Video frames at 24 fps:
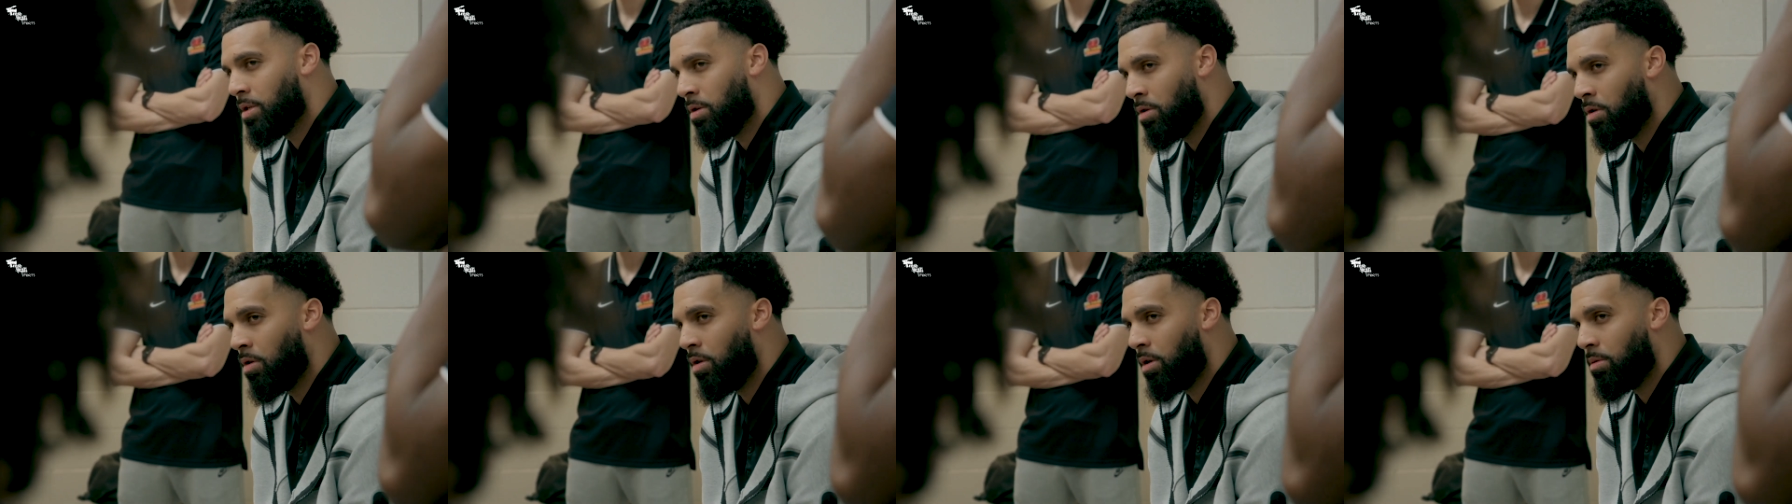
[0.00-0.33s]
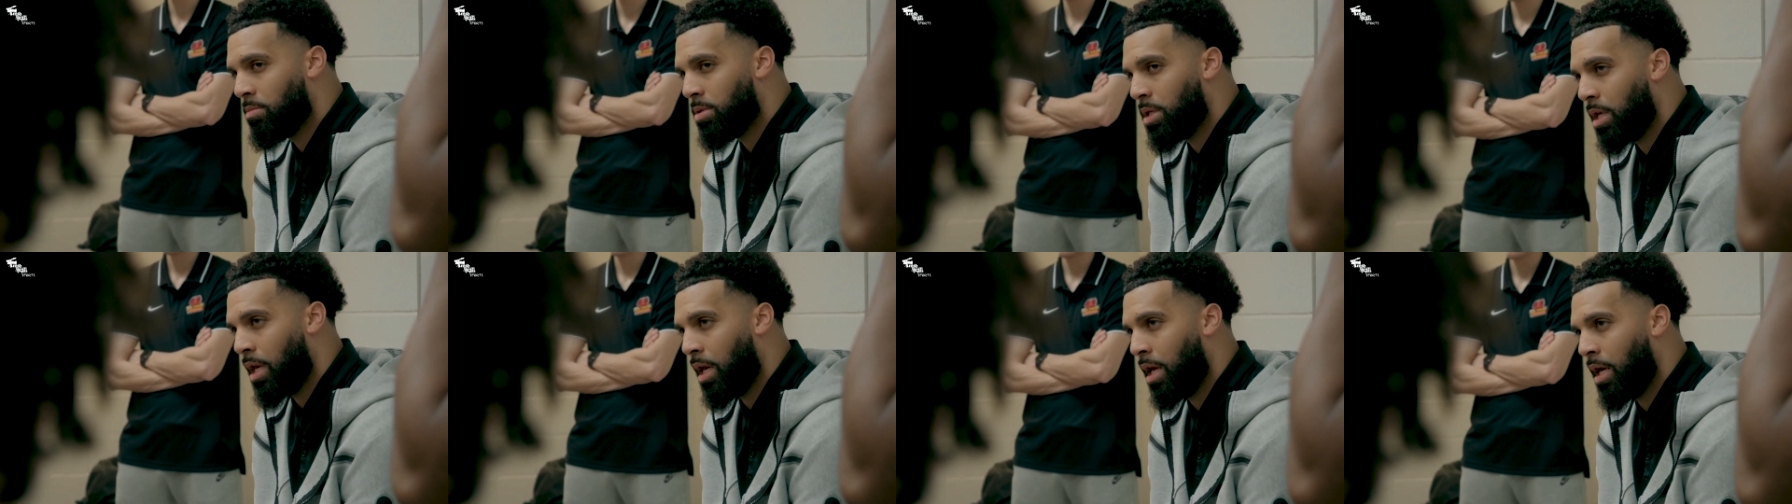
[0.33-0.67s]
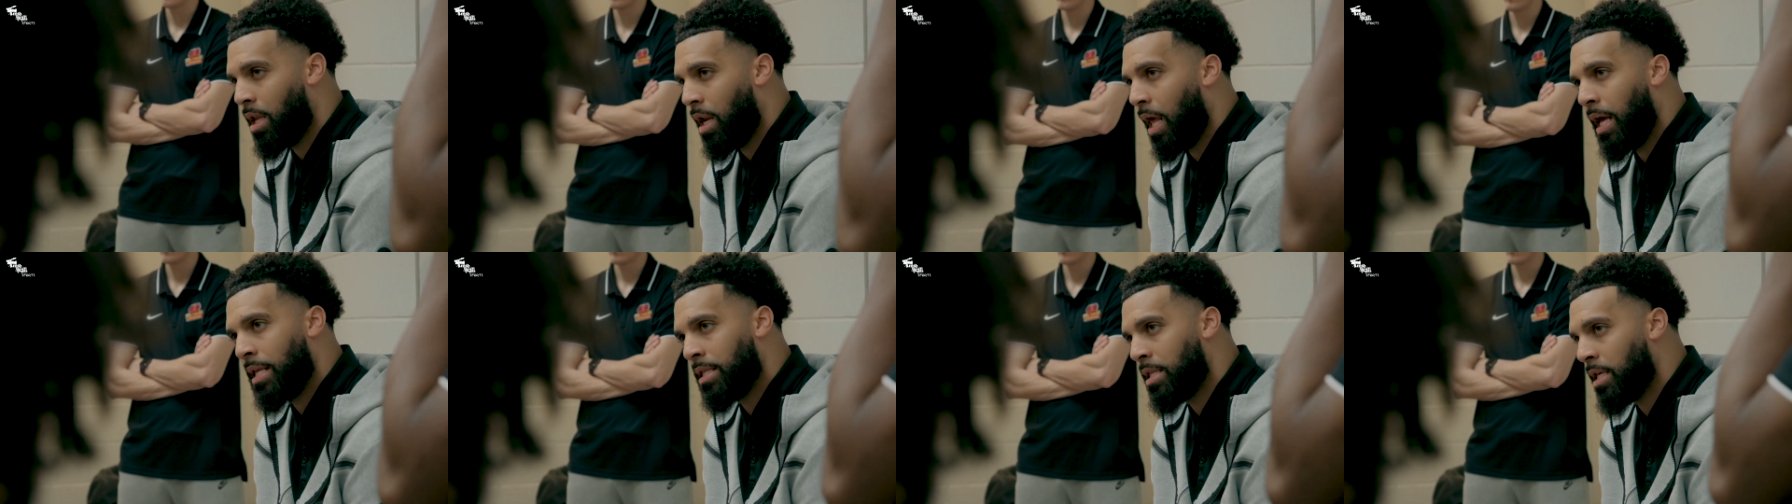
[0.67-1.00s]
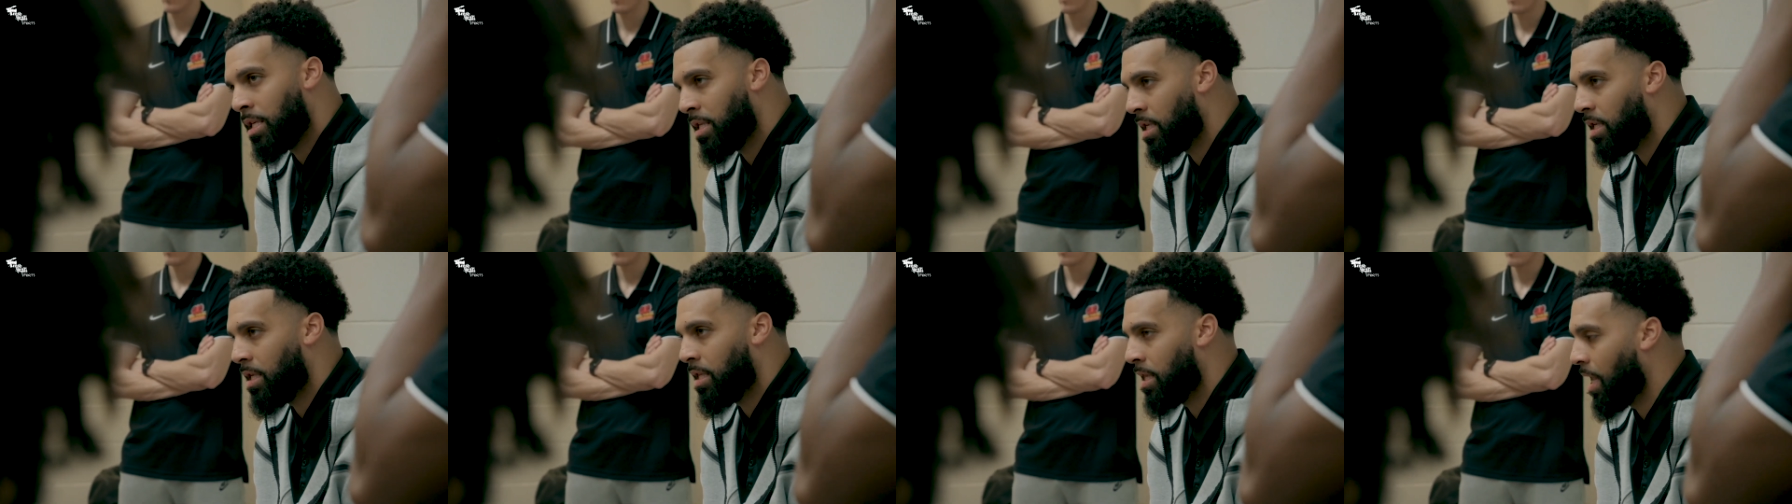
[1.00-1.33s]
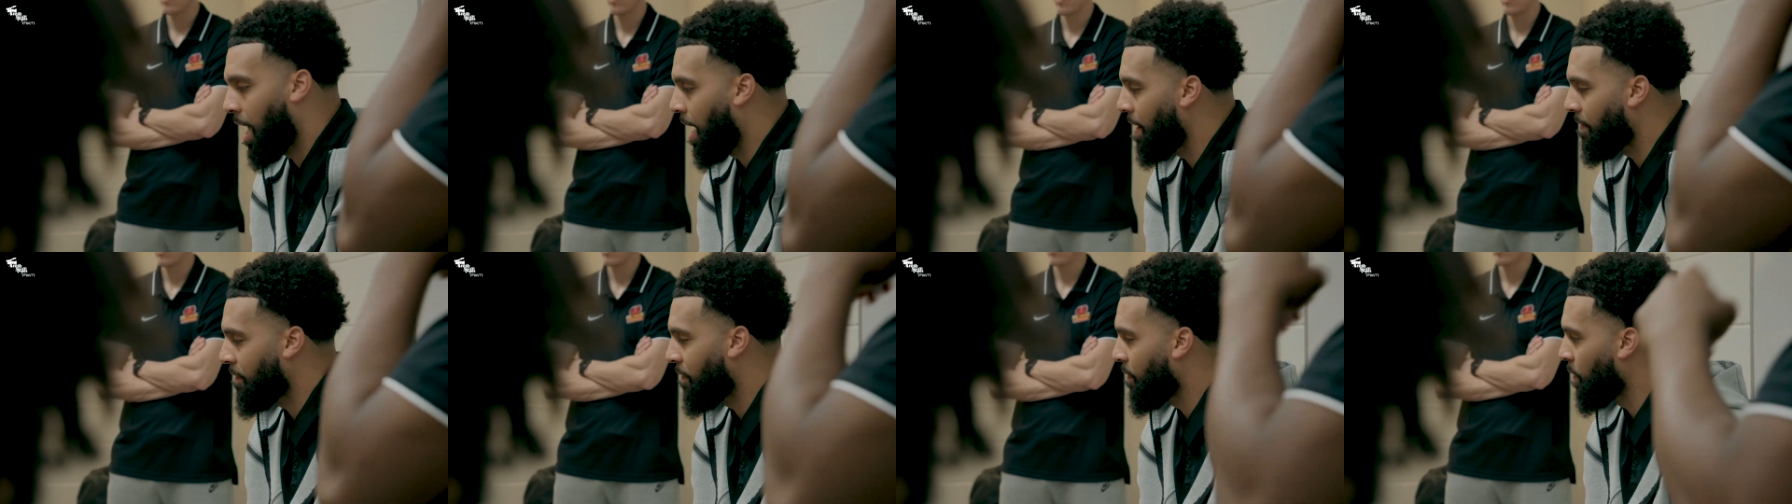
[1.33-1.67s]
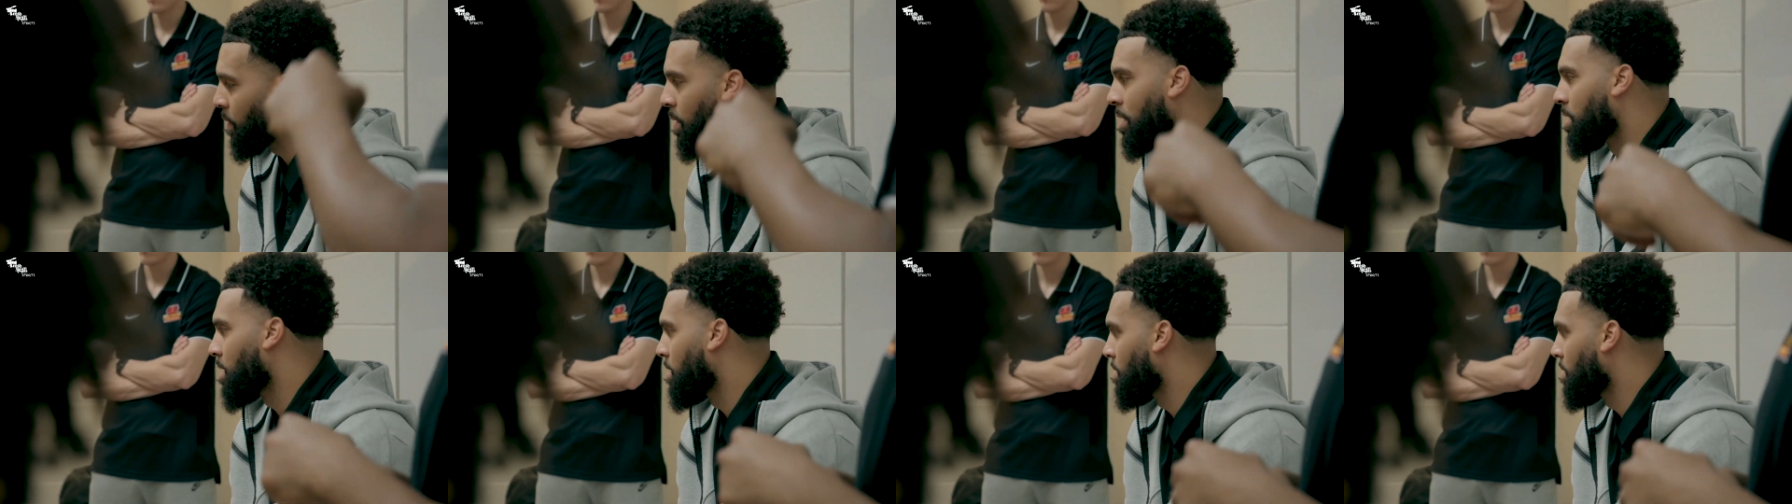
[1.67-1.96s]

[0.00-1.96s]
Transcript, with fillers: you know what I'm saying? Like, this is not for